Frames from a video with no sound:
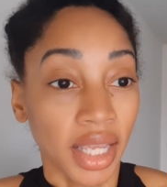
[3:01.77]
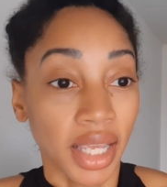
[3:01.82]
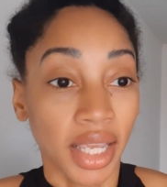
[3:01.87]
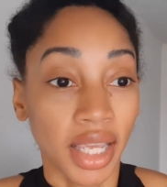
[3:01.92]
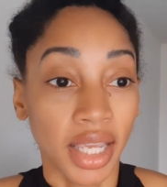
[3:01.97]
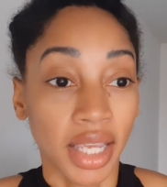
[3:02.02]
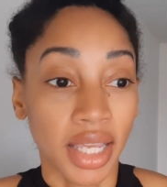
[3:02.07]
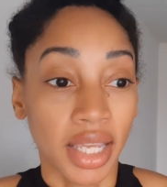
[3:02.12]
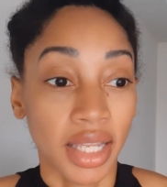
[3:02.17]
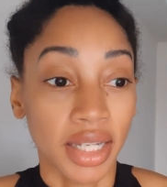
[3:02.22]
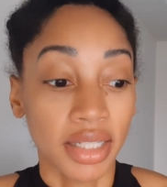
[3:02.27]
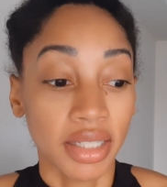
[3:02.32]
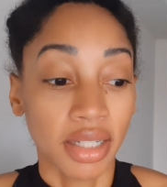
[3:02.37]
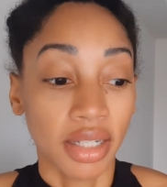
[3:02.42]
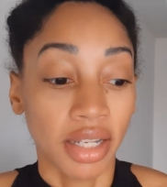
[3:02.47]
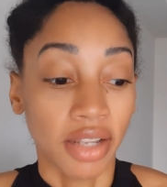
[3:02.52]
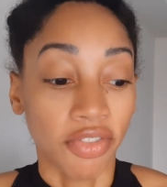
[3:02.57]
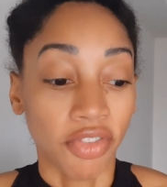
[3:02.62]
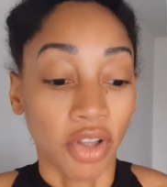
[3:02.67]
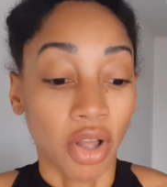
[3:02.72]
And
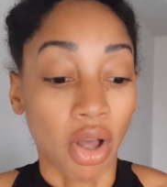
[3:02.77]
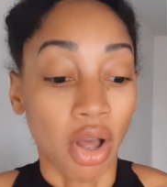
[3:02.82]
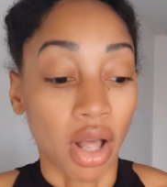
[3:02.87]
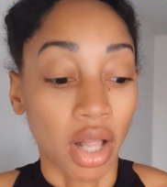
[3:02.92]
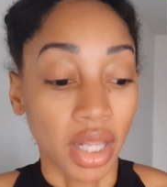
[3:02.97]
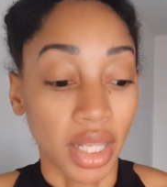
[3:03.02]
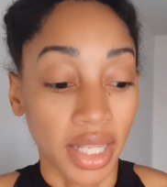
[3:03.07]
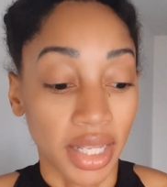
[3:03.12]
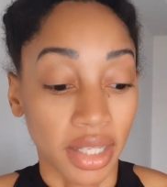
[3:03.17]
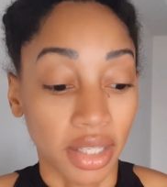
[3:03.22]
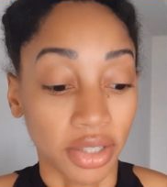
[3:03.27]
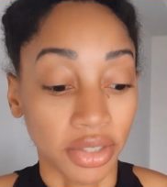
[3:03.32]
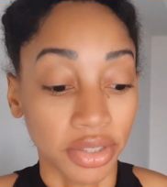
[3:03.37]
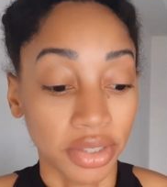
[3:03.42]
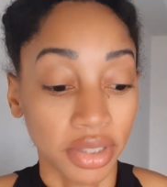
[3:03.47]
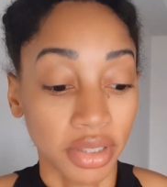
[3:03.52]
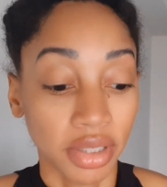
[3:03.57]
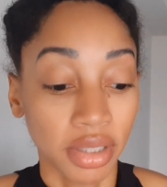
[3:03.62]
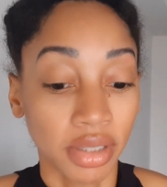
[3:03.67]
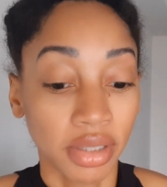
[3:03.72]
if all
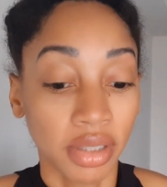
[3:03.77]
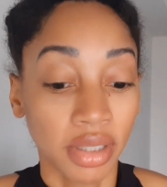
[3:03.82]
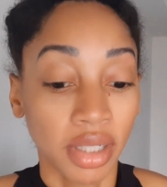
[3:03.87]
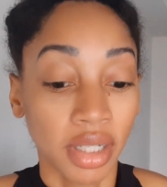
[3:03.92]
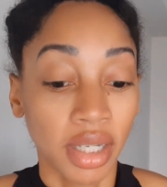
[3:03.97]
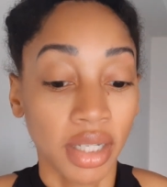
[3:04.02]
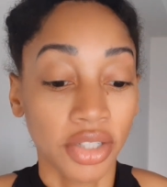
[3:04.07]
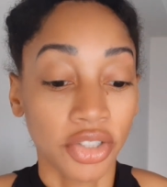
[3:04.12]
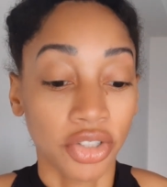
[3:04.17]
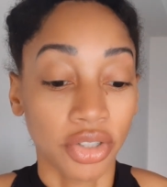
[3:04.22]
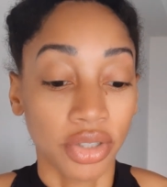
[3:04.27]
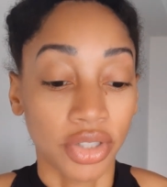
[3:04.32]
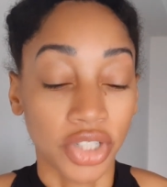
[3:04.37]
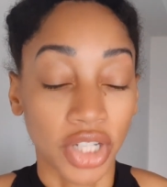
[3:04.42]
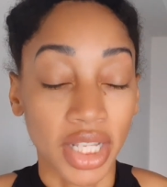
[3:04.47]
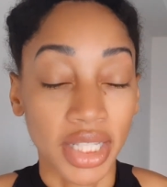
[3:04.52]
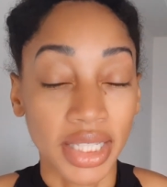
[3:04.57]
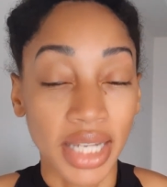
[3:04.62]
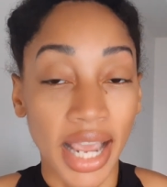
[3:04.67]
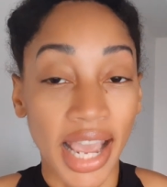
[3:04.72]
else,
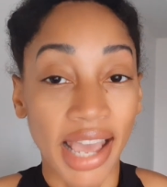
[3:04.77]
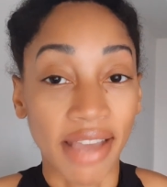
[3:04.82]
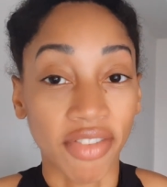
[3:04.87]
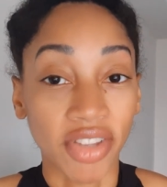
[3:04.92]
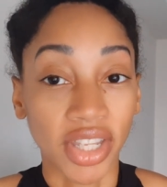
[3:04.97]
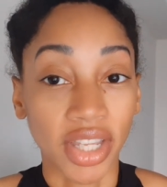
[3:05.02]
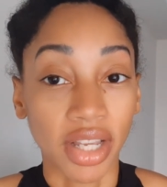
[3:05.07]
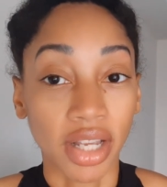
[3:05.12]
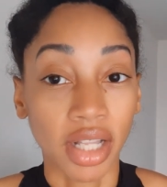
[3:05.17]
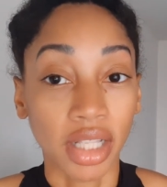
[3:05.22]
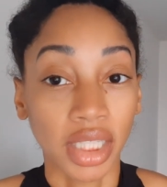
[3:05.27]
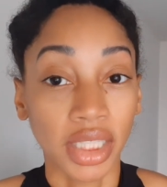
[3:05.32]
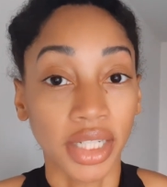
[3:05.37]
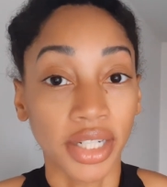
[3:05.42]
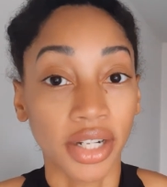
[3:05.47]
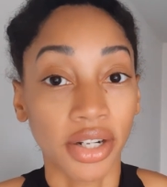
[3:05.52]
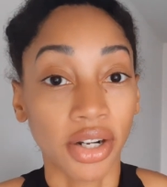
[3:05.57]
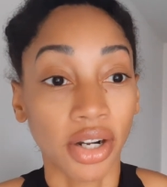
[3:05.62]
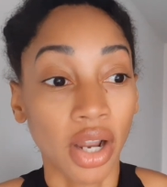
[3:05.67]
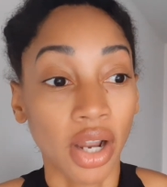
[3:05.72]
just having a
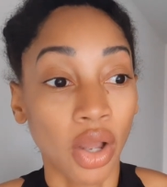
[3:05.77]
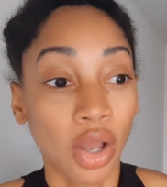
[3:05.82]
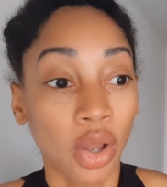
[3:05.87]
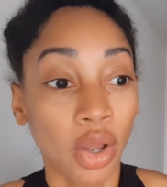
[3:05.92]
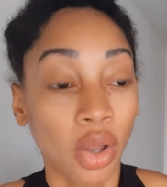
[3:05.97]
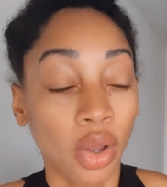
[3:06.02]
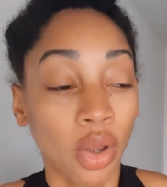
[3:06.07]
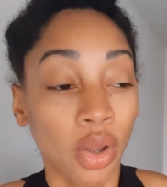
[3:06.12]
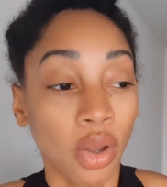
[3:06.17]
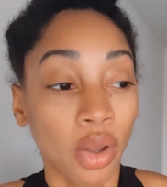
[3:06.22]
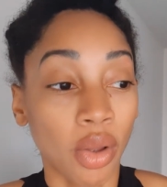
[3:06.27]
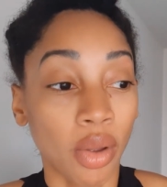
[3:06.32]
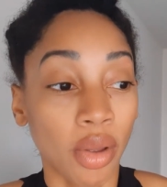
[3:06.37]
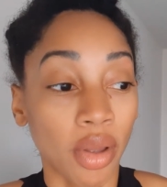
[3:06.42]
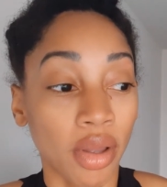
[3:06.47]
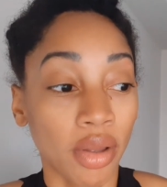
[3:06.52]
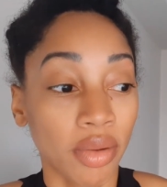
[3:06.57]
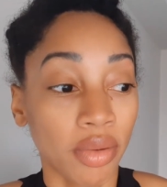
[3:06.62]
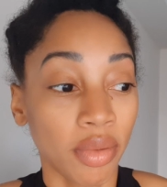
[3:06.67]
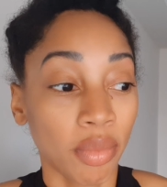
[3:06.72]
clear,
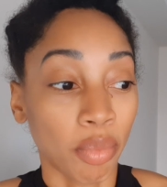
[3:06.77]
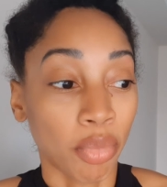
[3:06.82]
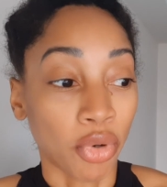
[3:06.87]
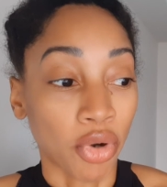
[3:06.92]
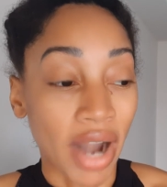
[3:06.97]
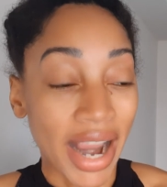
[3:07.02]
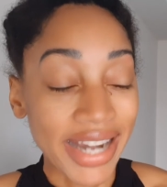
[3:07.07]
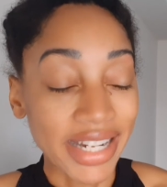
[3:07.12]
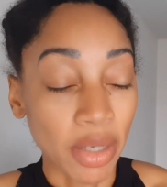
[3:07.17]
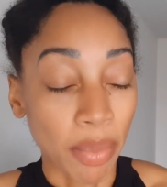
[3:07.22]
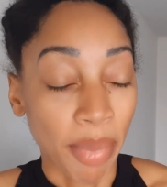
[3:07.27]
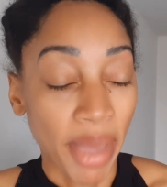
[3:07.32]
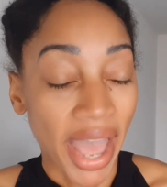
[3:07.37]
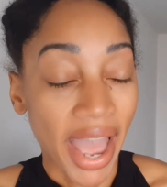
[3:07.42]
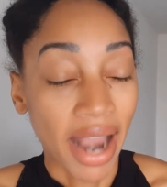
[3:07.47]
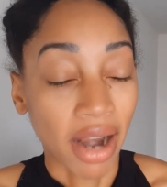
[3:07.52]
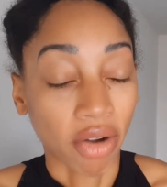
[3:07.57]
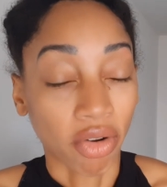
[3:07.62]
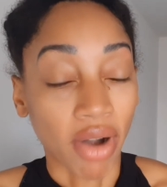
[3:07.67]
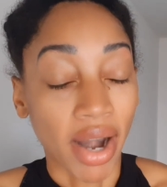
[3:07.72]
bright
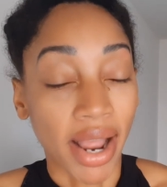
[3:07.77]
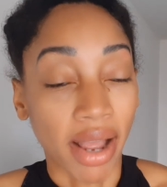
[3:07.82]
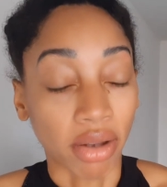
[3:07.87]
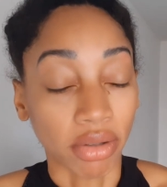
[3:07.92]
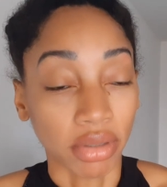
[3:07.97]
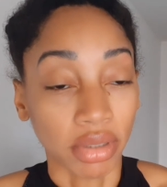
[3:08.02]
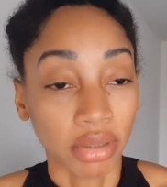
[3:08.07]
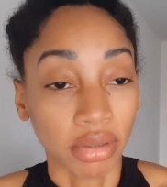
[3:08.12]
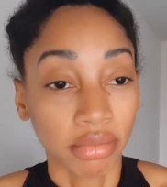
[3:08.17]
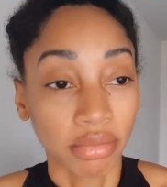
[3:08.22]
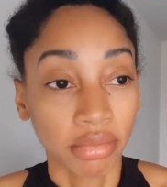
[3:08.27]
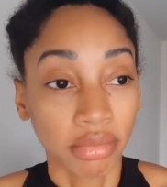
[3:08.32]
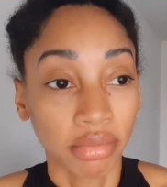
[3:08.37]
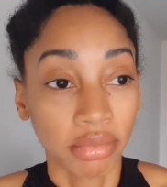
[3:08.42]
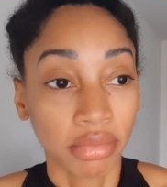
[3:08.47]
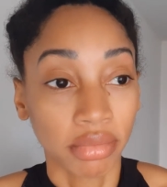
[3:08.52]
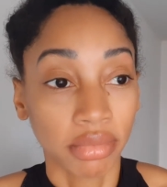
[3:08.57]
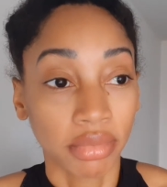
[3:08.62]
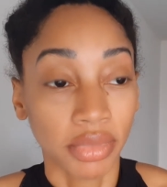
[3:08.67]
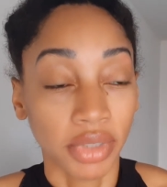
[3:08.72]
background
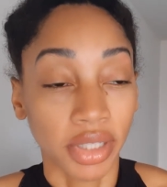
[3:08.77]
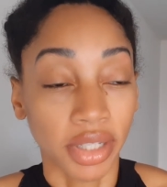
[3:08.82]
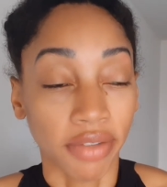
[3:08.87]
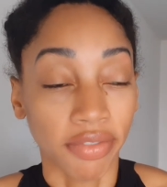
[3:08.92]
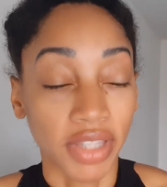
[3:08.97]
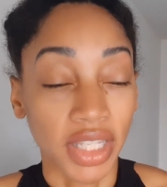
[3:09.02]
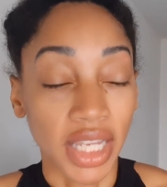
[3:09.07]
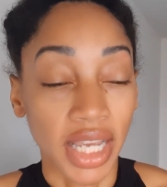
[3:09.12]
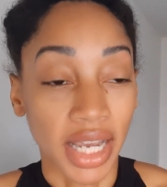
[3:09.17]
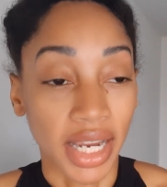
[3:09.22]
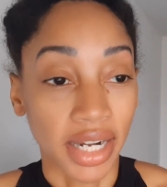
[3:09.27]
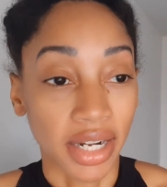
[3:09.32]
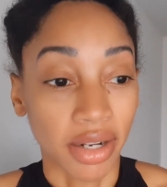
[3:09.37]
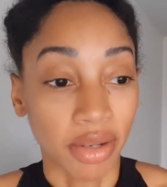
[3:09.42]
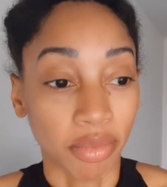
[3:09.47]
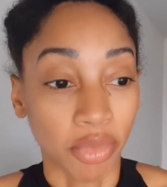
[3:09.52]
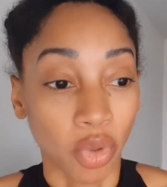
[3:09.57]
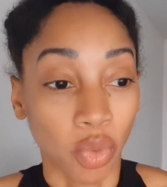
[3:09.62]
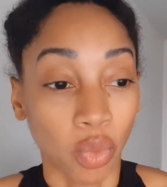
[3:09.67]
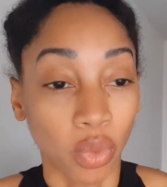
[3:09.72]
of the
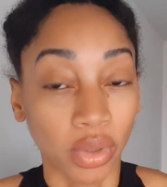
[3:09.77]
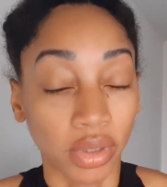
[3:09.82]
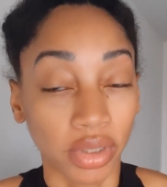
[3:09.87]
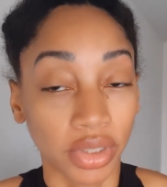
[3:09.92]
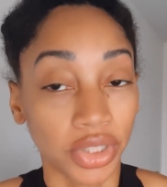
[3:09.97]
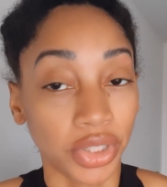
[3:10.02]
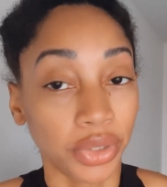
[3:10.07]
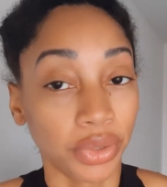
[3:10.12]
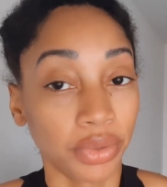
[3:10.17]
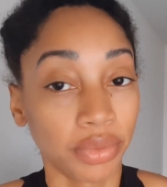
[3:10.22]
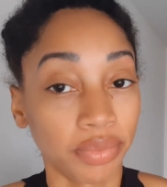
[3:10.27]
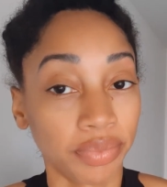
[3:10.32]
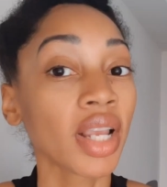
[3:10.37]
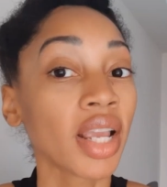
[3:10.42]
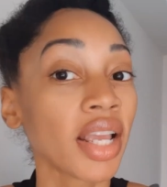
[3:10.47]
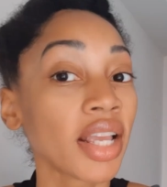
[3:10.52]
item will do.